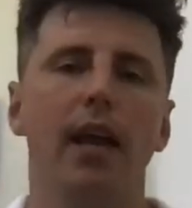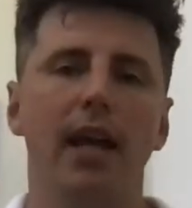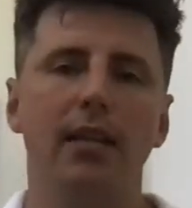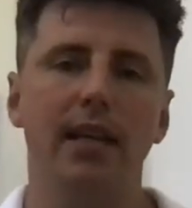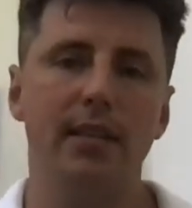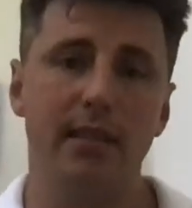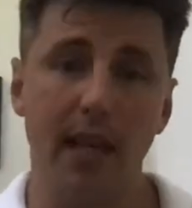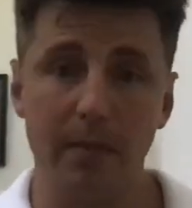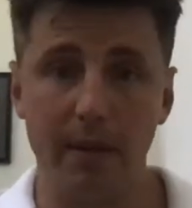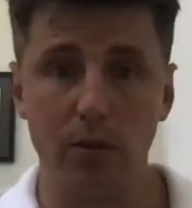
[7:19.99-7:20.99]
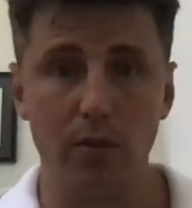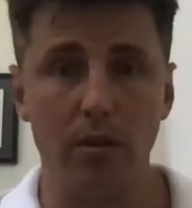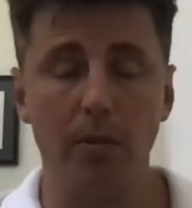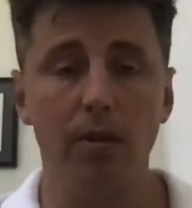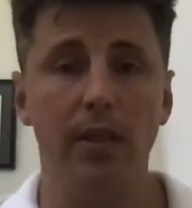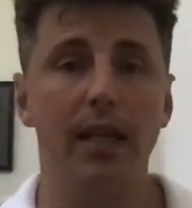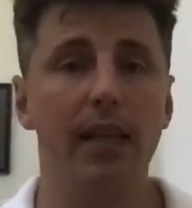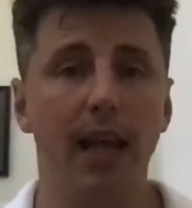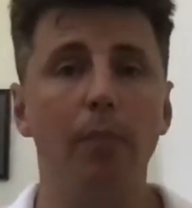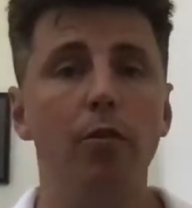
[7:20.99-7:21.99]
and to get segmental stability
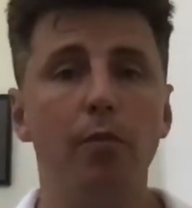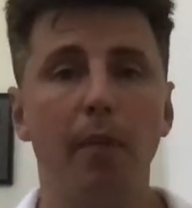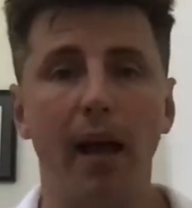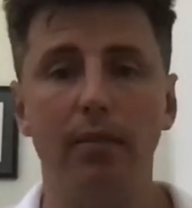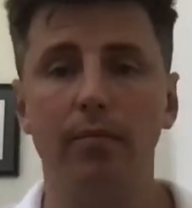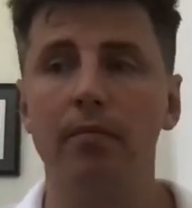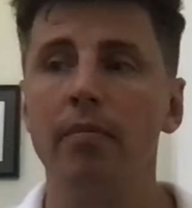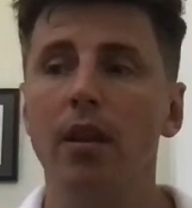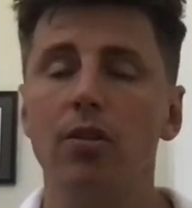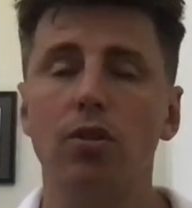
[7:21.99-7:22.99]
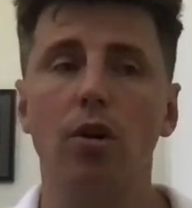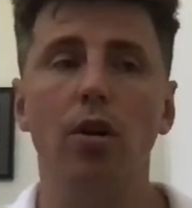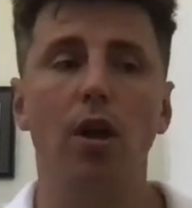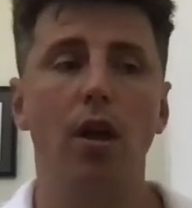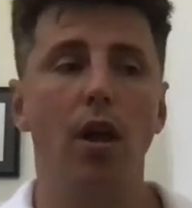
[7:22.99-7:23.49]
in that movement pattern. So